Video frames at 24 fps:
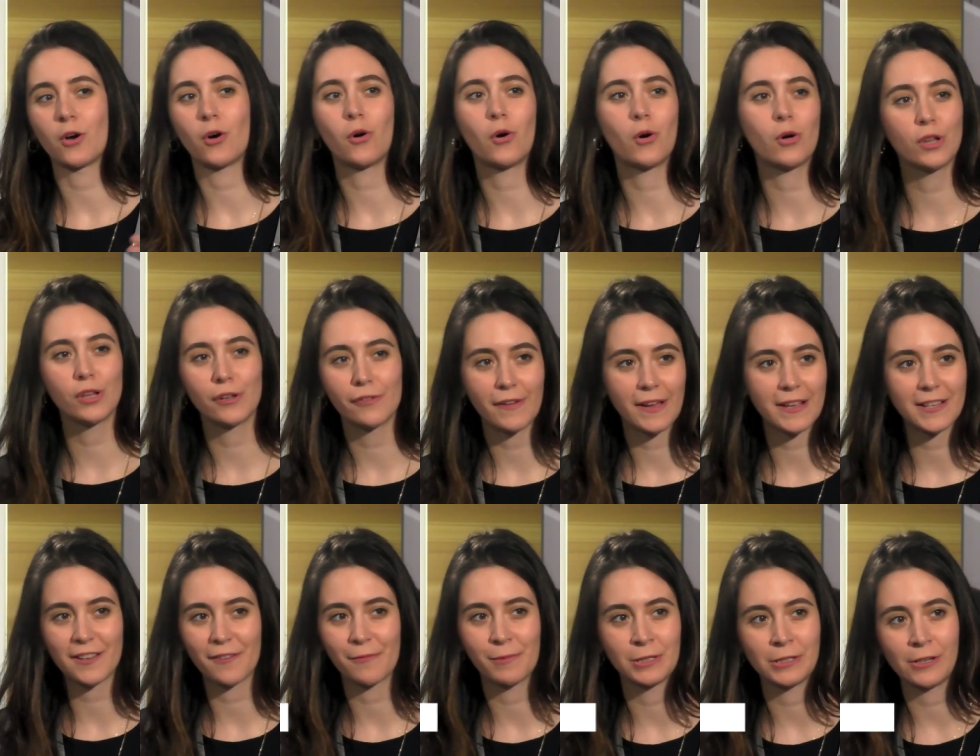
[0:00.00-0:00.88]
all of us
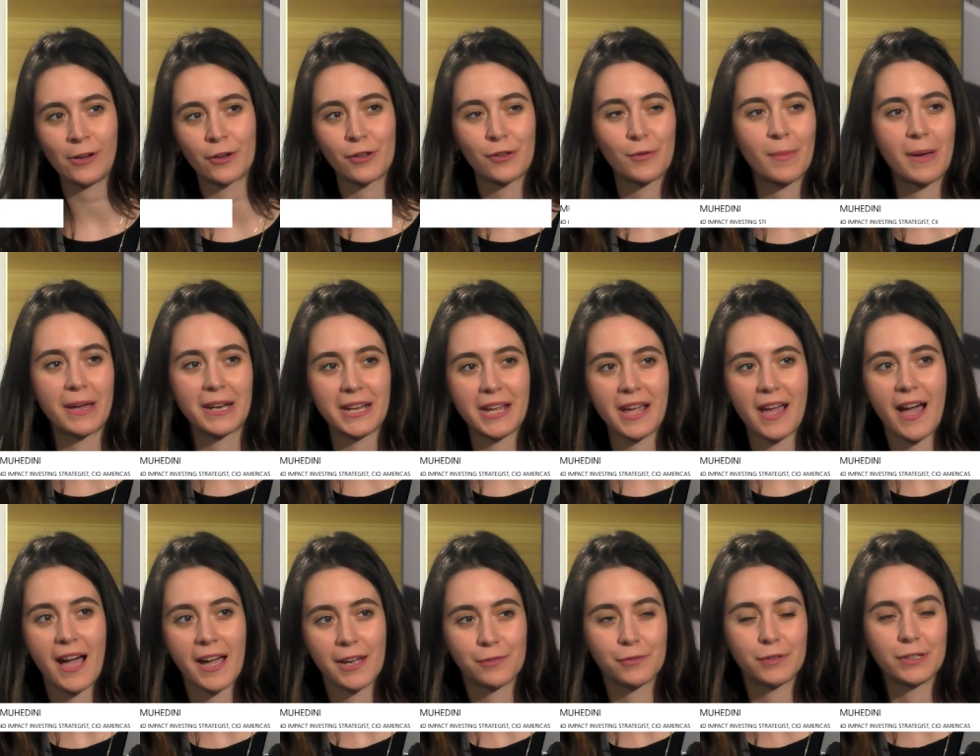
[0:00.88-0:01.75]
have been talking about
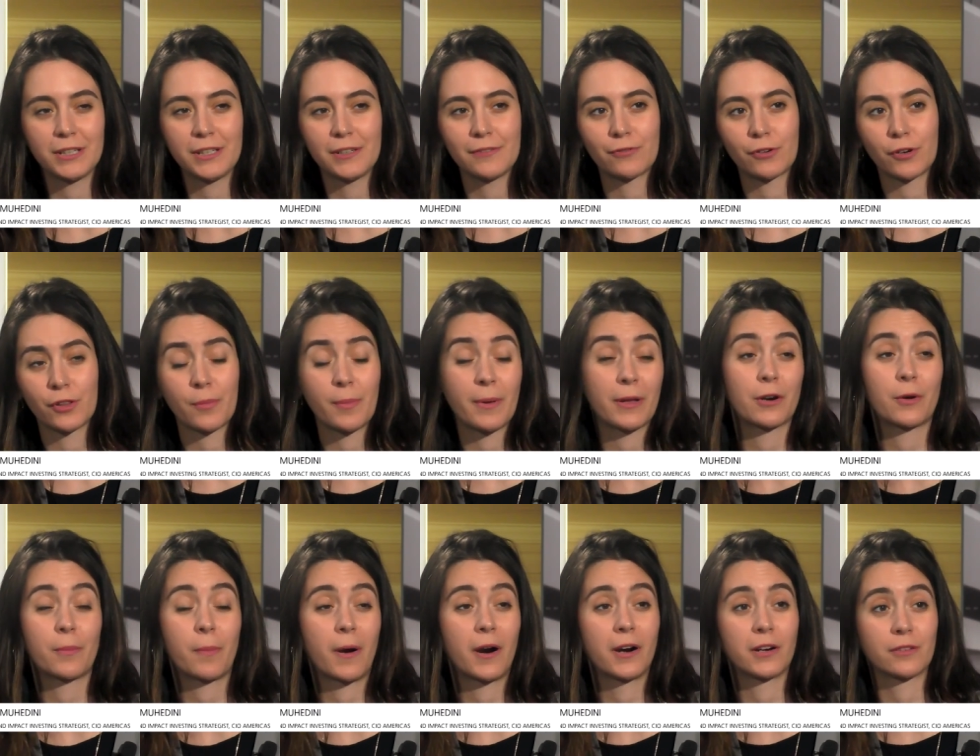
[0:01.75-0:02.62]
AI really for the better
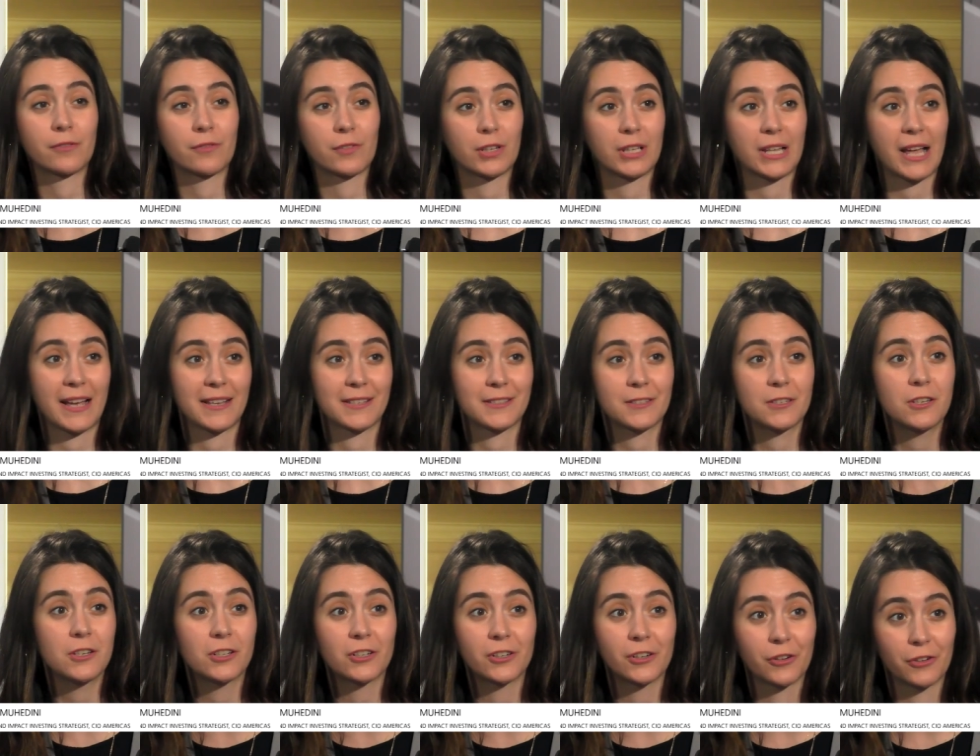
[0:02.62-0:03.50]
part of the last
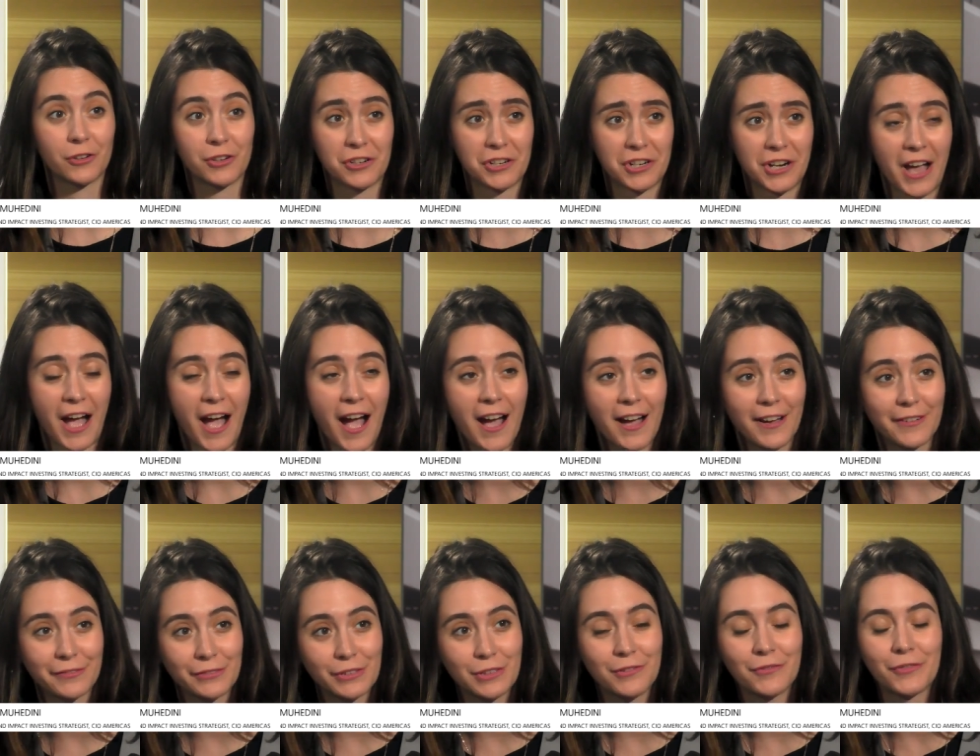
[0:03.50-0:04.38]
year, your year and a
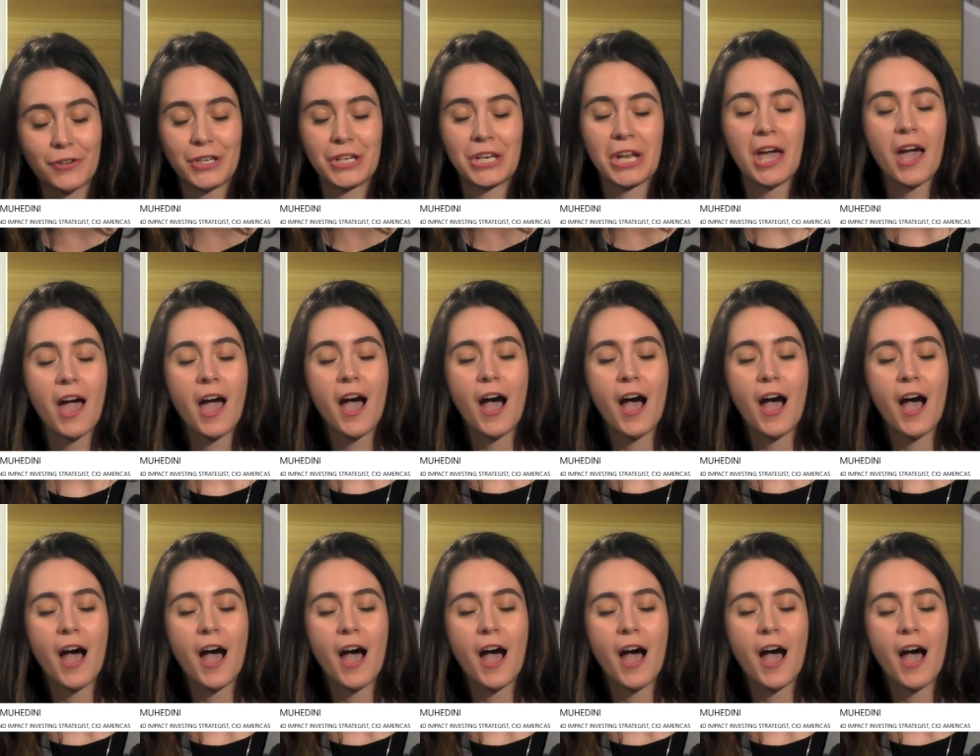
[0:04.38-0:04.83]
half even,